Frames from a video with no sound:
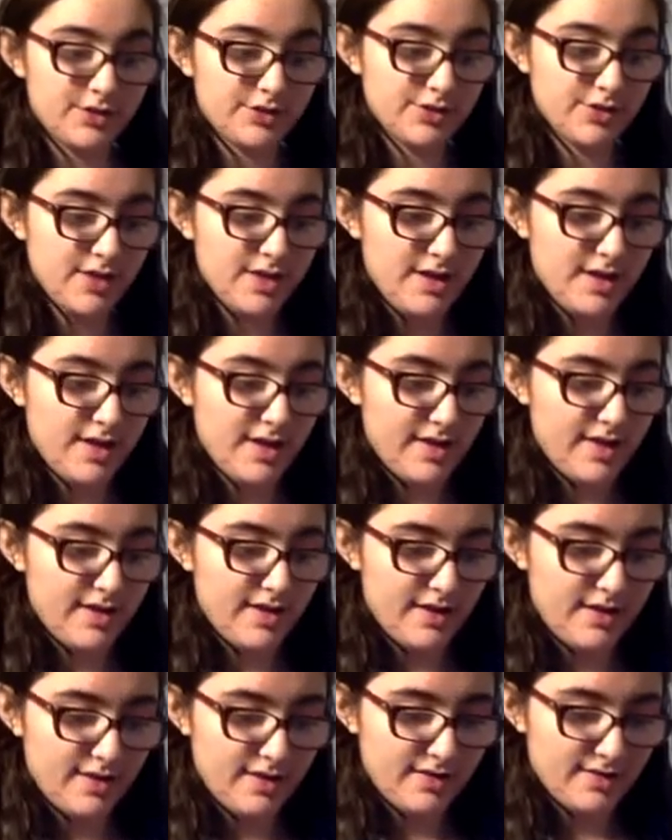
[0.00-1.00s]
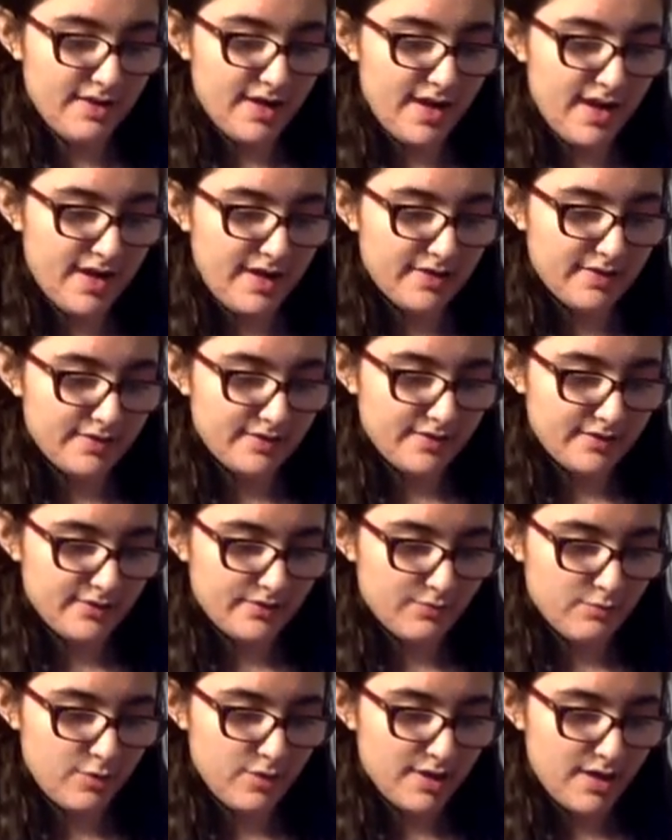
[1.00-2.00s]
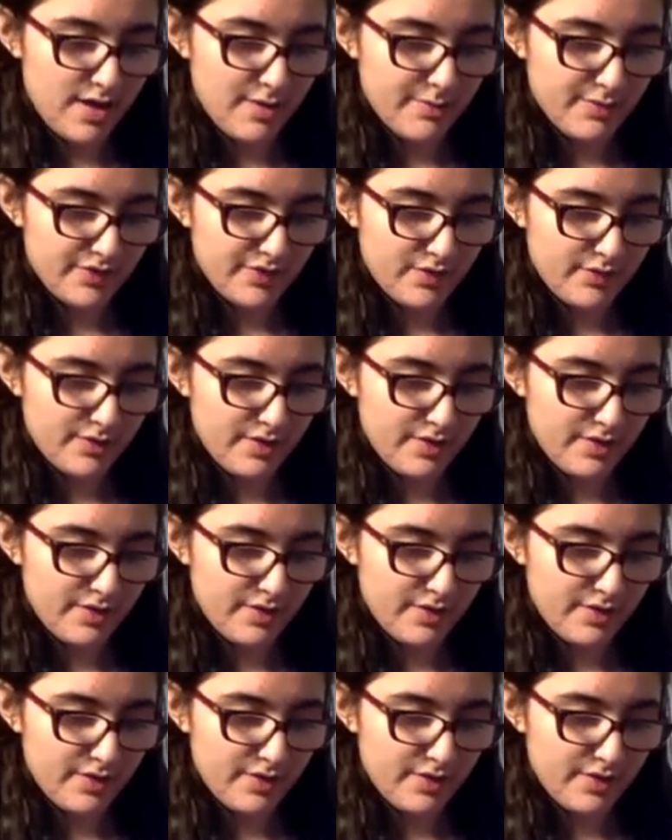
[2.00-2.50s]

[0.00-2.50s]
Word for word: And it has there's one episode up